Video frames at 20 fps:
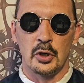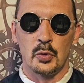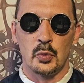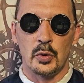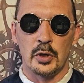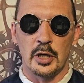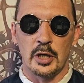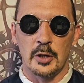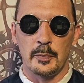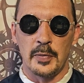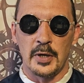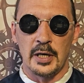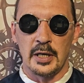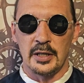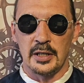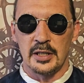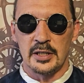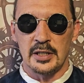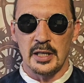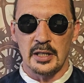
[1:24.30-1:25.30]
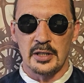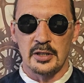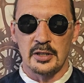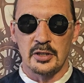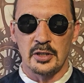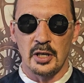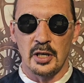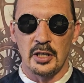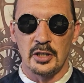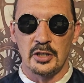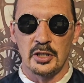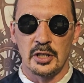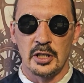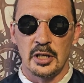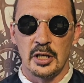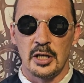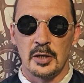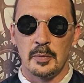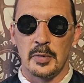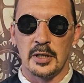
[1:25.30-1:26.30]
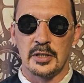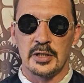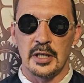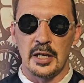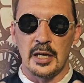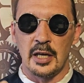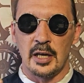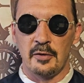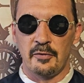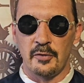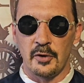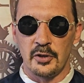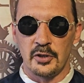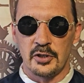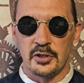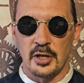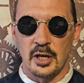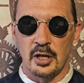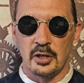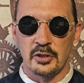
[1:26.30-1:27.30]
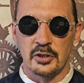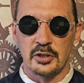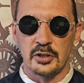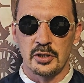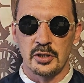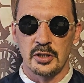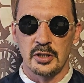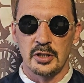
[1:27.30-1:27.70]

we're going to begin this exercise by taking a front stance,